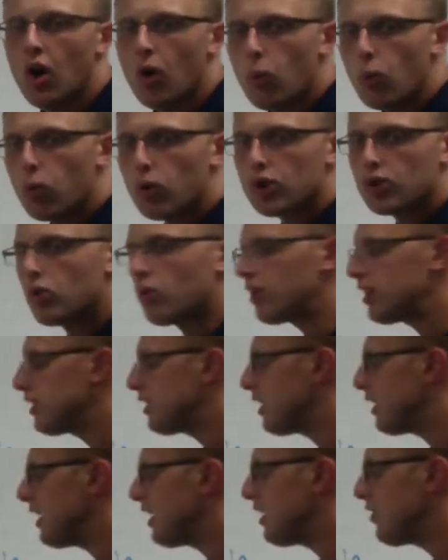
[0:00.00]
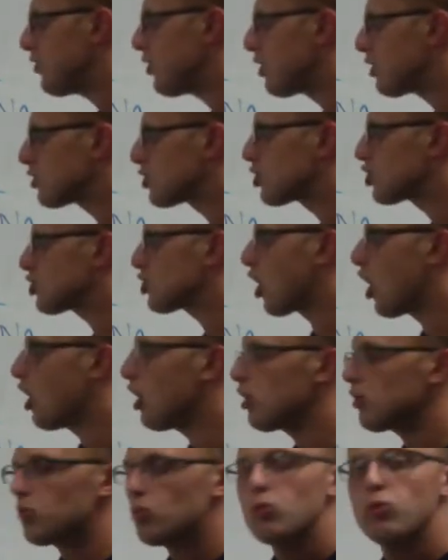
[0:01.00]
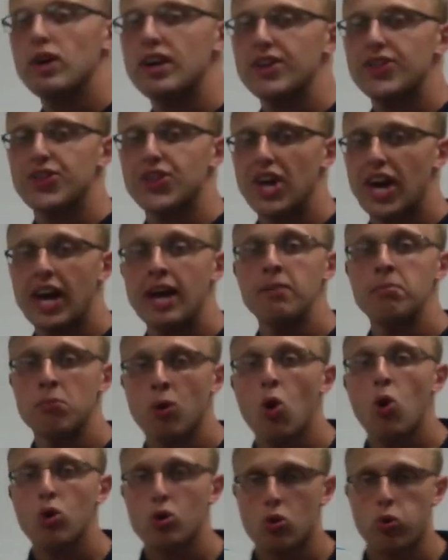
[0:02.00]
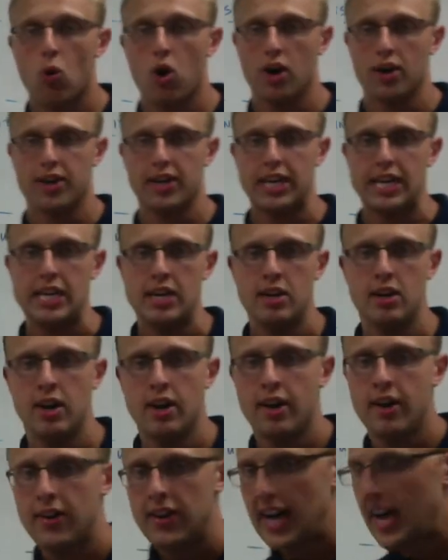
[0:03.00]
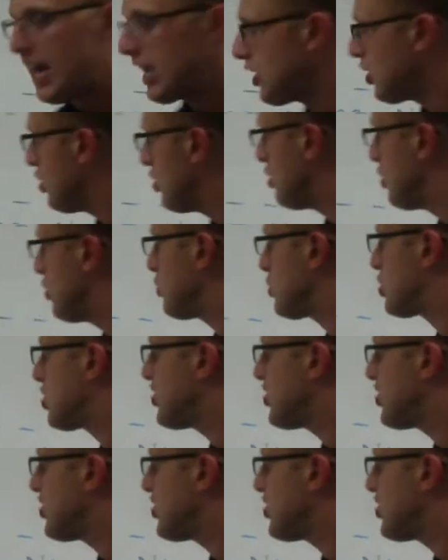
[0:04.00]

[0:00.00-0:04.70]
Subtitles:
we're going to either start with a mole quantity and use